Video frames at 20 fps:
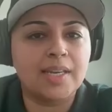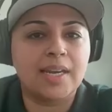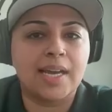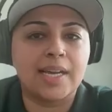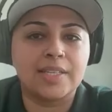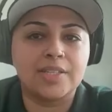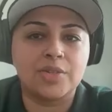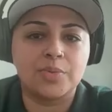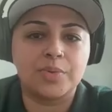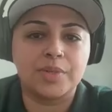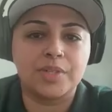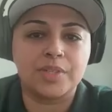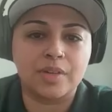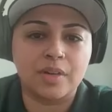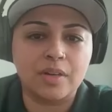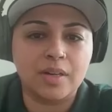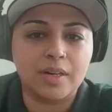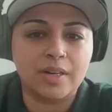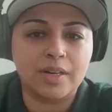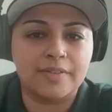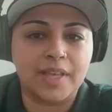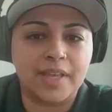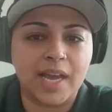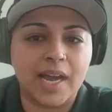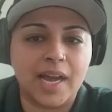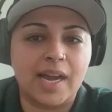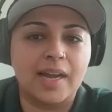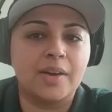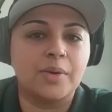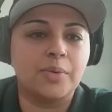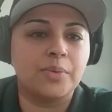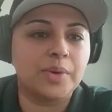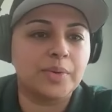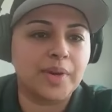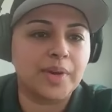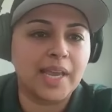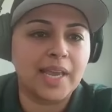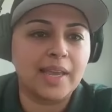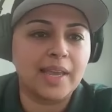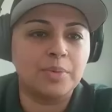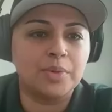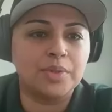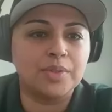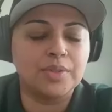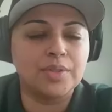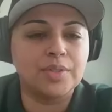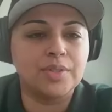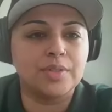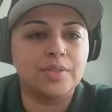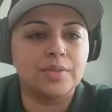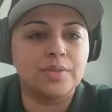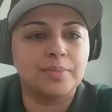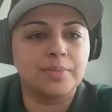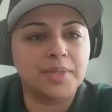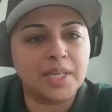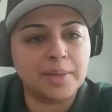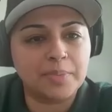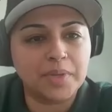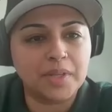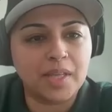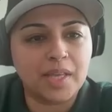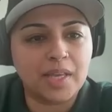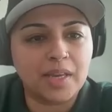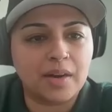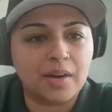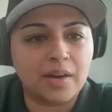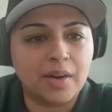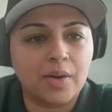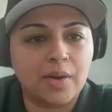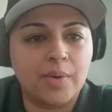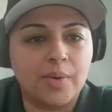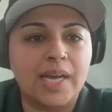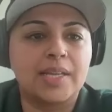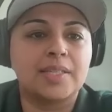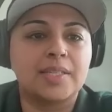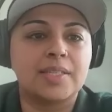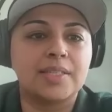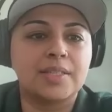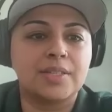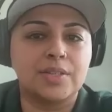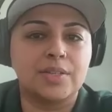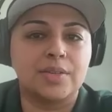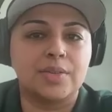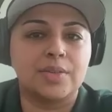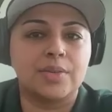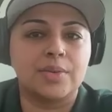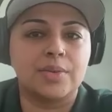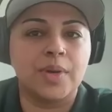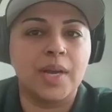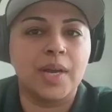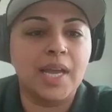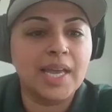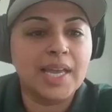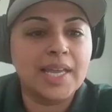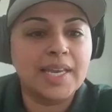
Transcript: And as a result of that, we were able to manipulate our OS to